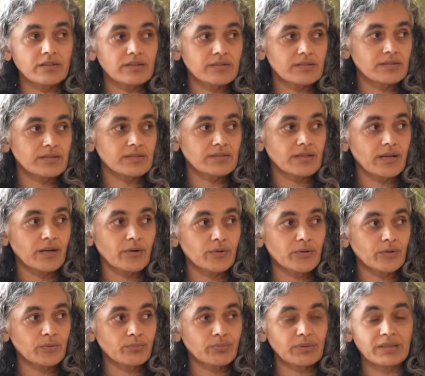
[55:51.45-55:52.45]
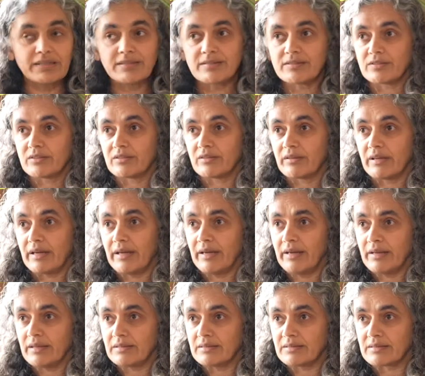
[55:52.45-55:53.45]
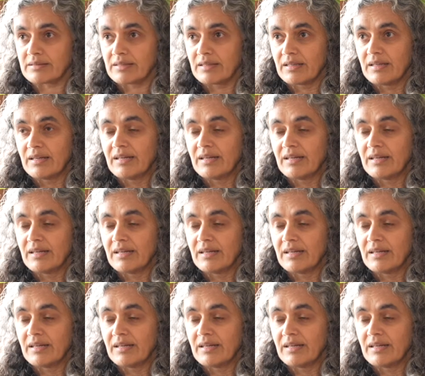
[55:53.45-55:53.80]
This is how you place your hands.